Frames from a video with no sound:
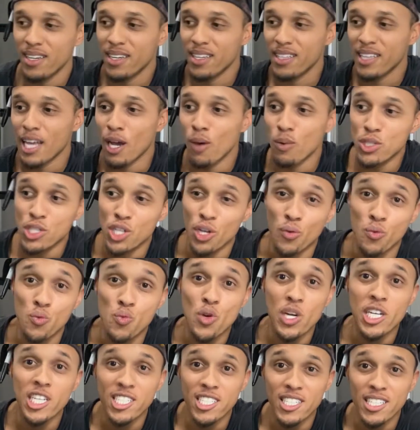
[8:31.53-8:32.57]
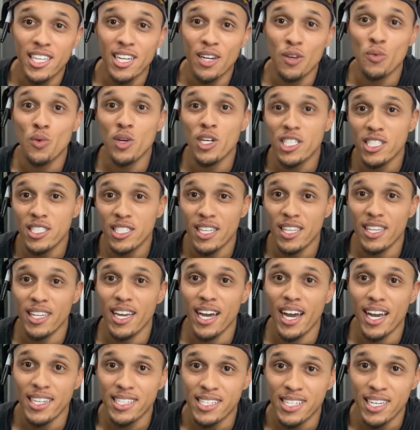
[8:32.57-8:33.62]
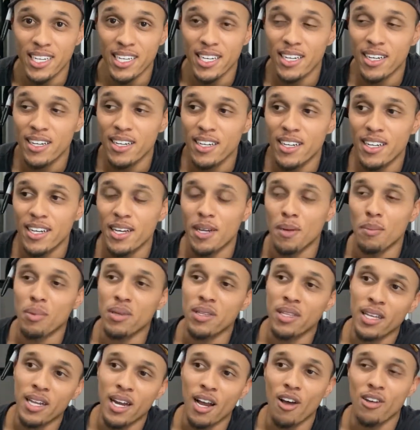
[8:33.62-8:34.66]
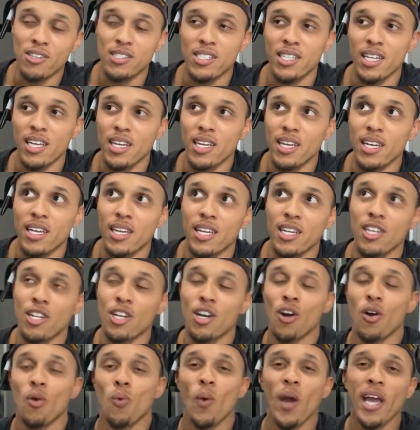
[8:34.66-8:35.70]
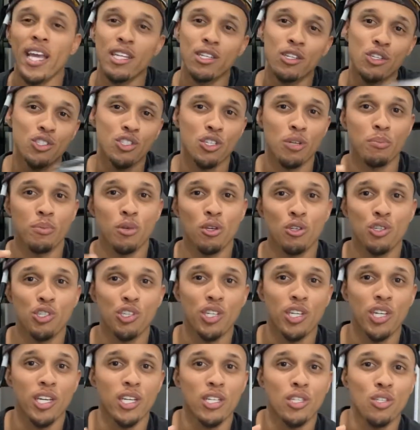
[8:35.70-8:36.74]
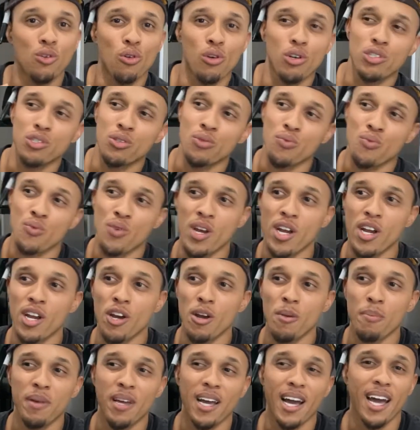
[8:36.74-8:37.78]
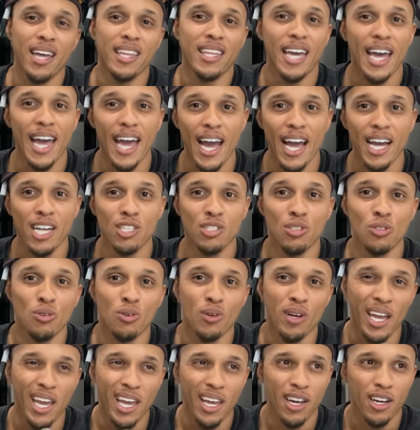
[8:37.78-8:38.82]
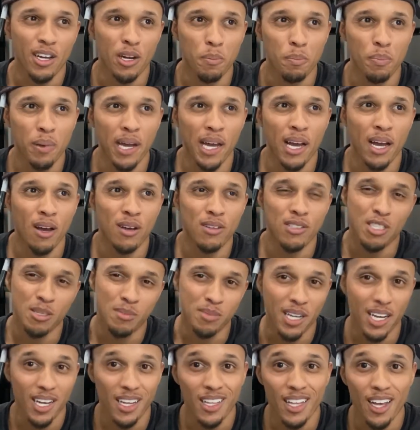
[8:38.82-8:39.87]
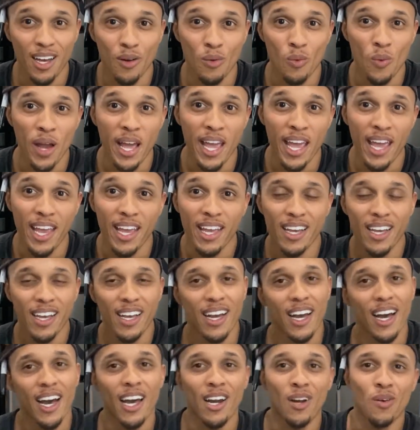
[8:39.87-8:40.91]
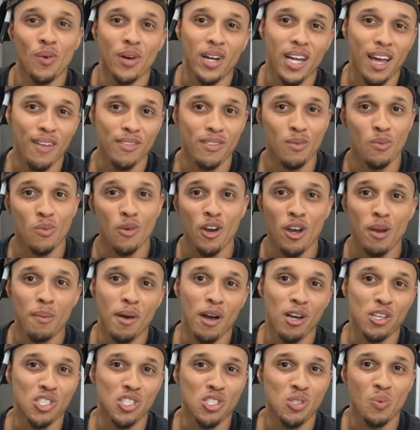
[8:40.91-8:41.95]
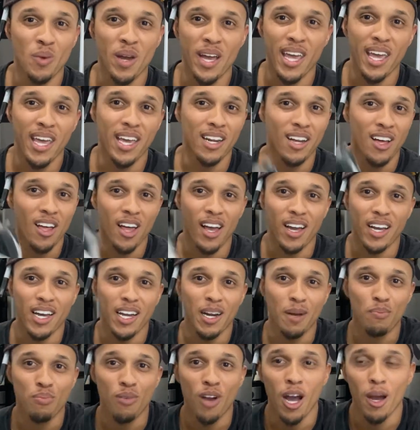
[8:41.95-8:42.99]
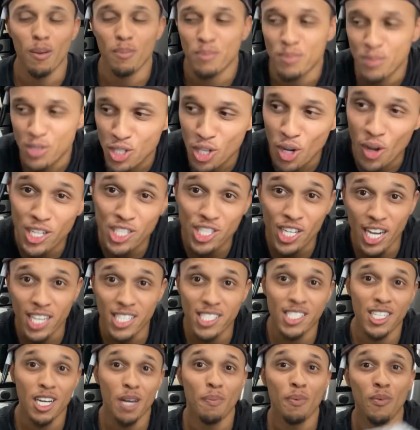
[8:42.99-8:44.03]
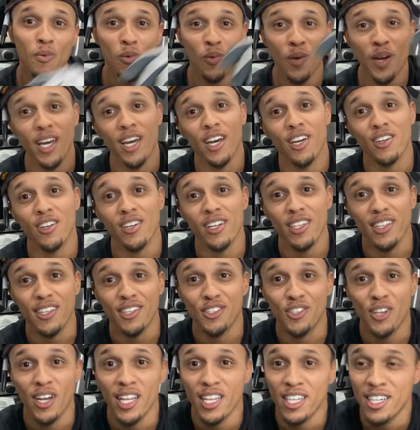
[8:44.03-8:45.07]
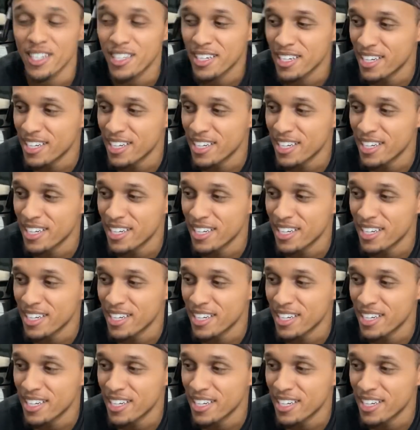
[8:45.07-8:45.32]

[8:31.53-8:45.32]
That was originally the idea, but then I was thinking, you know, weight distribution towards the rear, behind the axle, 800 pounds seems like a lot of weight. I don't want to have to worry about sway and all that kind of problem. So I changed it up and we went underneath the trailer.